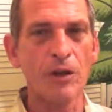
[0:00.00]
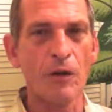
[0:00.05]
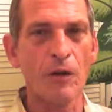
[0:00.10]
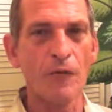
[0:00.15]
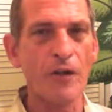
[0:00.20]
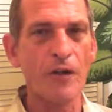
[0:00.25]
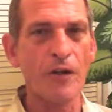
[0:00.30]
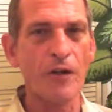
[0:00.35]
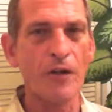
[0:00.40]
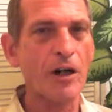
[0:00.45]

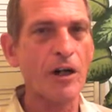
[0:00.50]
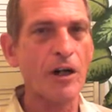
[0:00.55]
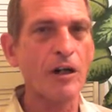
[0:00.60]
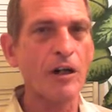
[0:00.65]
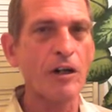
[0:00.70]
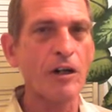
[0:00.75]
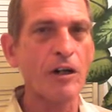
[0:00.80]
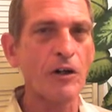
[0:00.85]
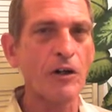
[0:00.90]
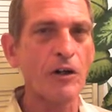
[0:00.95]
their
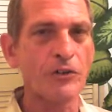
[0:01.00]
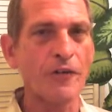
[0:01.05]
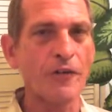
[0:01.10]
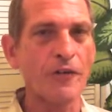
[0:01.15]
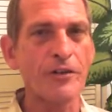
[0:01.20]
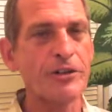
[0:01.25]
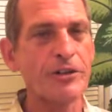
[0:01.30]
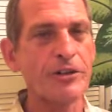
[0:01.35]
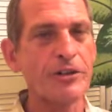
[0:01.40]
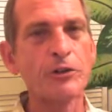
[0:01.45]
clothes or their
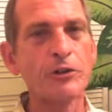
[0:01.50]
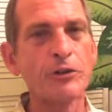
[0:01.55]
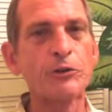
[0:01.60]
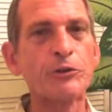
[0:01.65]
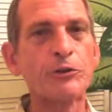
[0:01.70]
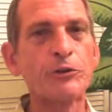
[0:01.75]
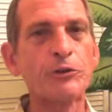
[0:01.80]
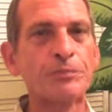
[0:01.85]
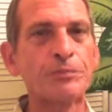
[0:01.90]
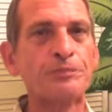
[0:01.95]

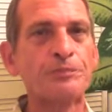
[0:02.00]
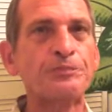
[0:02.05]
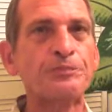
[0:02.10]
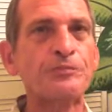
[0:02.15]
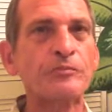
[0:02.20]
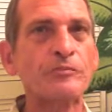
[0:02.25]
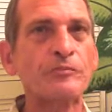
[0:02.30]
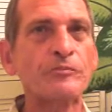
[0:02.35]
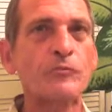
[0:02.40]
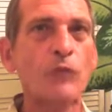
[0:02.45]
shoes,
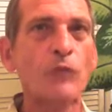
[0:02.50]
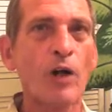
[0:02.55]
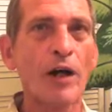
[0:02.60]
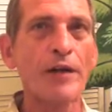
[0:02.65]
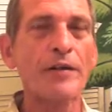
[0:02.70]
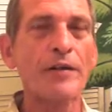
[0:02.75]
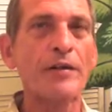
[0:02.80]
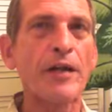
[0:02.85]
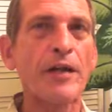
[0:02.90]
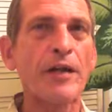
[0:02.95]

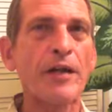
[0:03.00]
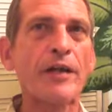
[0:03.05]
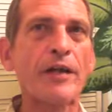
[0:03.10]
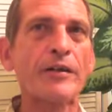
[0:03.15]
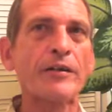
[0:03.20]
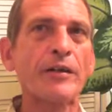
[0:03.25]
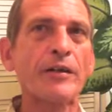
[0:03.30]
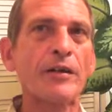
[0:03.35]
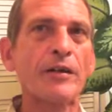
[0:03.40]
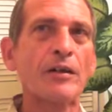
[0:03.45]
right?
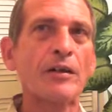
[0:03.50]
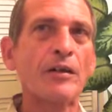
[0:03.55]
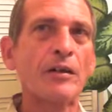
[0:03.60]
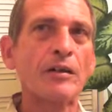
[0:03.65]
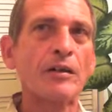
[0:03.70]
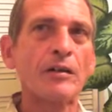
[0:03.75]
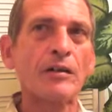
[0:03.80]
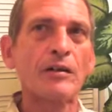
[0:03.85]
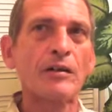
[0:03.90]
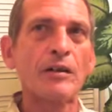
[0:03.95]
And
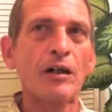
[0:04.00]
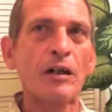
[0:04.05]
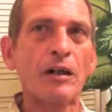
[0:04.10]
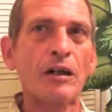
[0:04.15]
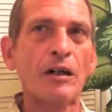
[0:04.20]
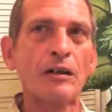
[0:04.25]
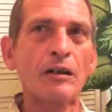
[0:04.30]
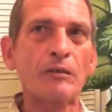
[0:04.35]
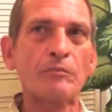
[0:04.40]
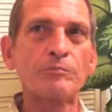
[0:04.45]

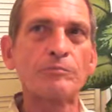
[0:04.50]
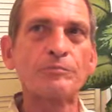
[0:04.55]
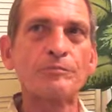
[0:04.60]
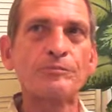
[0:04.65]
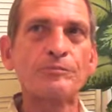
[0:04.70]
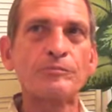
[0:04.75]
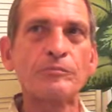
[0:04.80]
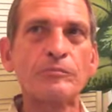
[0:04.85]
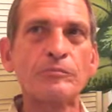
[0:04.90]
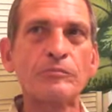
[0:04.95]

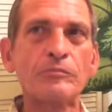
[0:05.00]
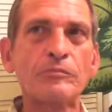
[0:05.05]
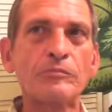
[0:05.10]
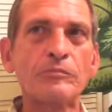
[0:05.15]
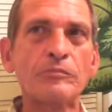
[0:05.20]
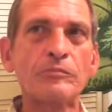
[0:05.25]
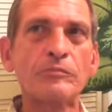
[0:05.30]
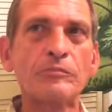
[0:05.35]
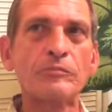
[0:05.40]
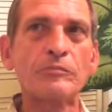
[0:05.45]
um,
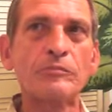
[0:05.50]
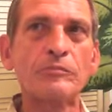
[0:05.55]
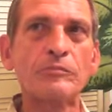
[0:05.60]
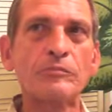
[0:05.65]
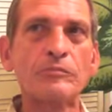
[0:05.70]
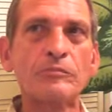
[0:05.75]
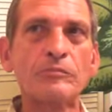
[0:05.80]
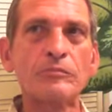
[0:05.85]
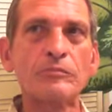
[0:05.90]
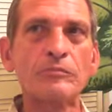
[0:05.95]

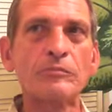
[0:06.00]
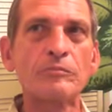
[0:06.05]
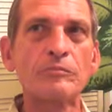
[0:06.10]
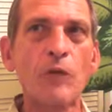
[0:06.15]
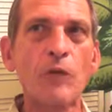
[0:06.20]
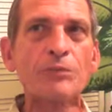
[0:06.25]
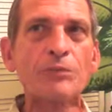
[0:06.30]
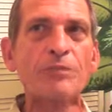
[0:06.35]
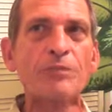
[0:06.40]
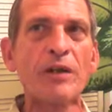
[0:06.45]

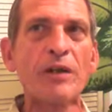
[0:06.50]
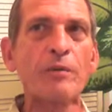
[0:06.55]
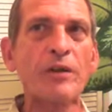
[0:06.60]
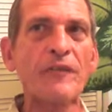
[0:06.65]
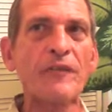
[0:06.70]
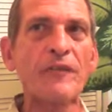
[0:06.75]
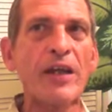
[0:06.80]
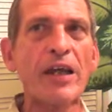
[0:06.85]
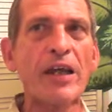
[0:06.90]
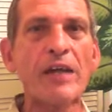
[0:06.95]
most people,
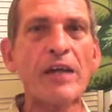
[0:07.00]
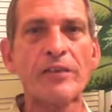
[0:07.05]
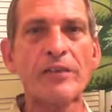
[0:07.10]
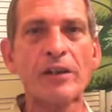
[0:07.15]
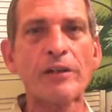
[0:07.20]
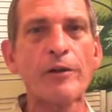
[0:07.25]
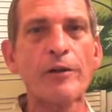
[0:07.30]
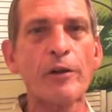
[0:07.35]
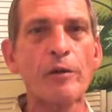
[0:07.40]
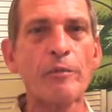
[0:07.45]
if they give it
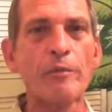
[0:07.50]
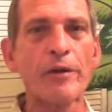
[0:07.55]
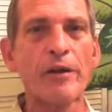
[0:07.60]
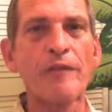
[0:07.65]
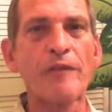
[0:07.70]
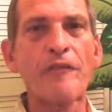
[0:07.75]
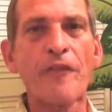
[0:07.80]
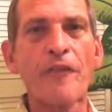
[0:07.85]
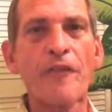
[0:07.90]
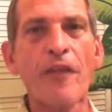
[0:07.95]
a little bit
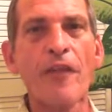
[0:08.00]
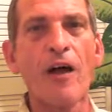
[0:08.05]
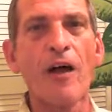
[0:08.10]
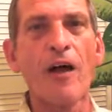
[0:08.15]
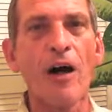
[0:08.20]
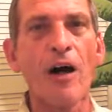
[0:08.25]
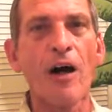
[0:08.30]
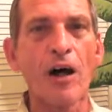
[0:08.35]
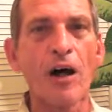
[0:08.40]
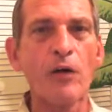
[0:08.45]
of
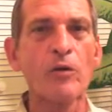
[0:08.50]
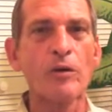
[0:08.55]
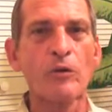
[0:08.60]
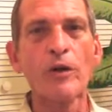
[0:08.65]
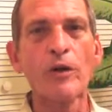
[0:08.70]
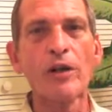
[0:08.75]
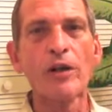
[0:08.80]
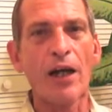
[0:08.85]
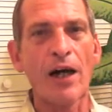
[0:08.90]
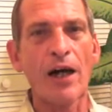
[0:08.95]
thought, will
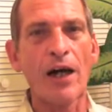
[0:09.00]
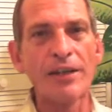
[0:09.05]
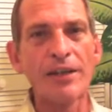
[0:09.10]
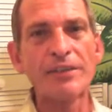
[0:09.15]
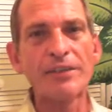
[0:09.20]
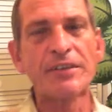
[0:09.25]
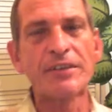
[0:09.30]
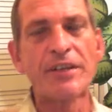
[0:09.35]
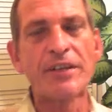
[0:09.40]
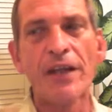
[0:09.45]

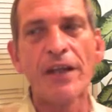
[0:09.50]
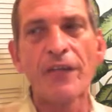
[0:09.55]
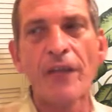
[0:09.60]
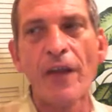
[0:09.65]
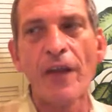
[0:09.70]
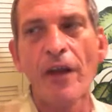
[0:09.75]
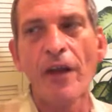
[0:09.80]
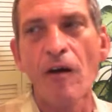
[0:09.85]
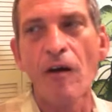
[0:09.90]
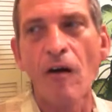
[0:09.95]
realize that
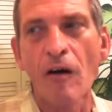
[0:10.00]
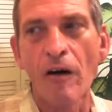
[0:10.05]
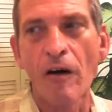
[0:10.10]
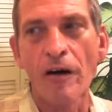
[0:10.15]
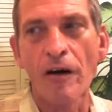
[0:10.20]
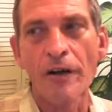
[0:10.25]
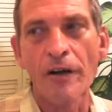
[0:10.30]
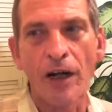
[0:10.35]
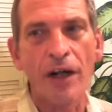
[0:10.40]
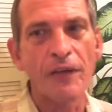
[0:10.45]
they
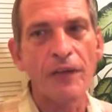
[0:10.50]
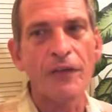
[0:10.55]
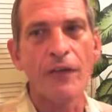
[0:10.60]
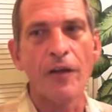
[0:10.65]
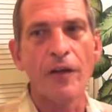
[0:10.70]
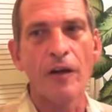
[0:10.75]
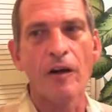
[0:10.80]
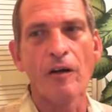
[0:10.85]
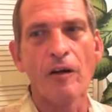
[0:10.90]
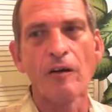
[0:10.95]
are not
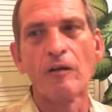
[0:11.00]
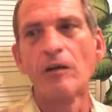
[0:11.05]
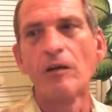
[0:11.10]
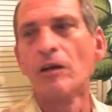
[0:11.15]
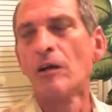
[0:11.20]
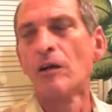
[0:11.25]
their